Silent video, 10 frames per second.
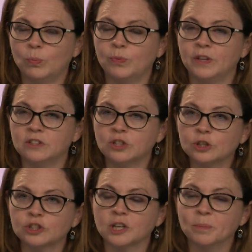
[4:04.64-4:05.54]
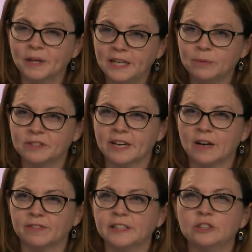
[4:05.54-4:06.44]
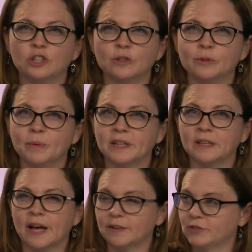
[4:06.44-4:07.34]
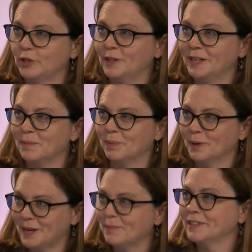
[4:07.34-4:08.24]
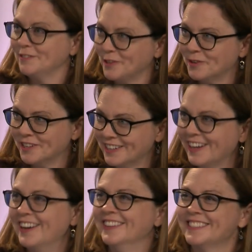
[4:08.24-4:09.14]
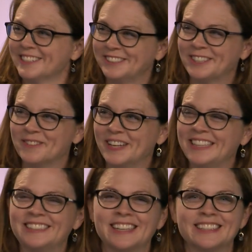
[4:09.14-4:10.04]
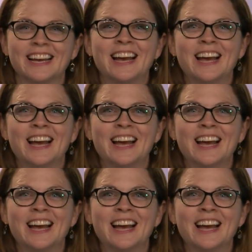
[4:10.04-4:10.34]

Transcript: The search committee was carefully chosen with a lot of student input. I believe you're on the search committee, Jessa.